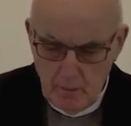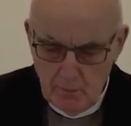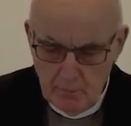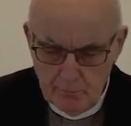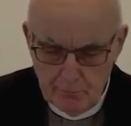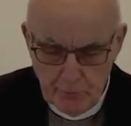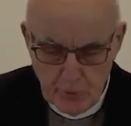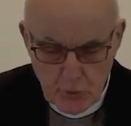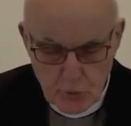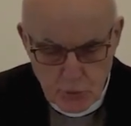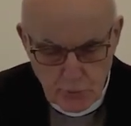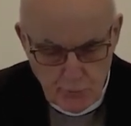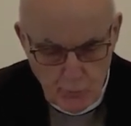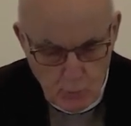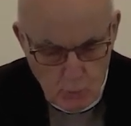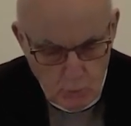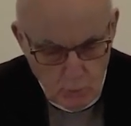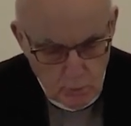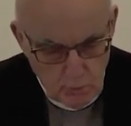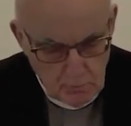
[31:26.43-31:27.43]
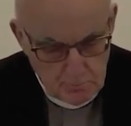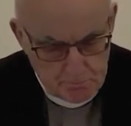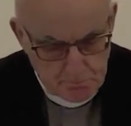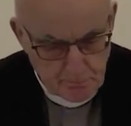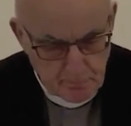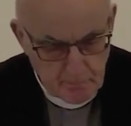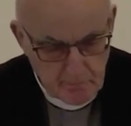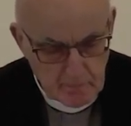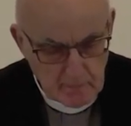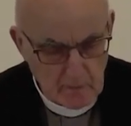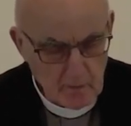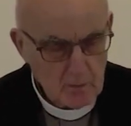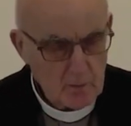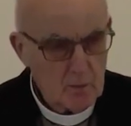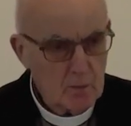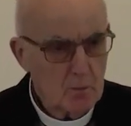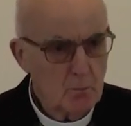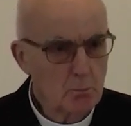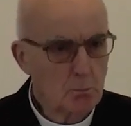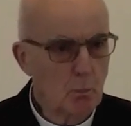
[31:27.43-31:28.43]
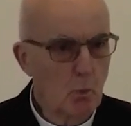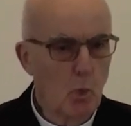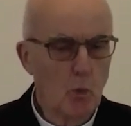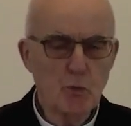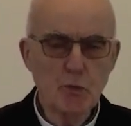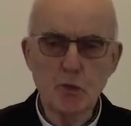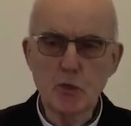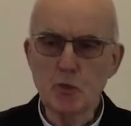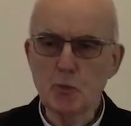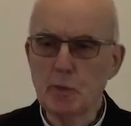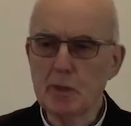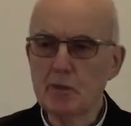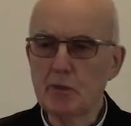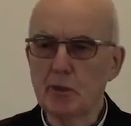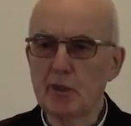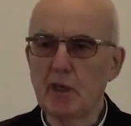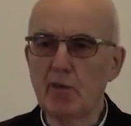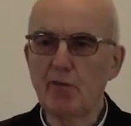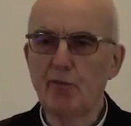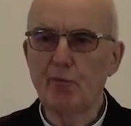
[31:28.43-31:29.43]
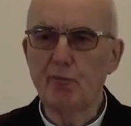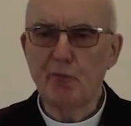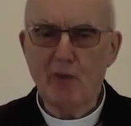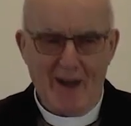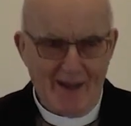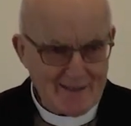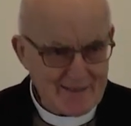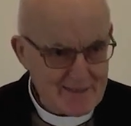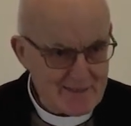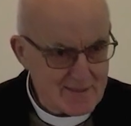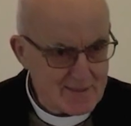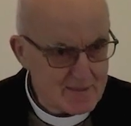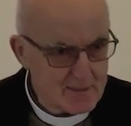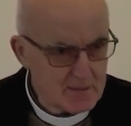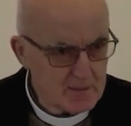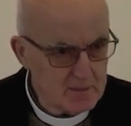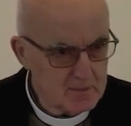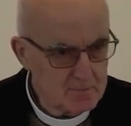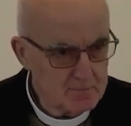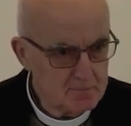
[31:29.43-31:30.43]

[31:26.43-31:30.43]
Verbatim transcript: First of all, Moses went on a fast.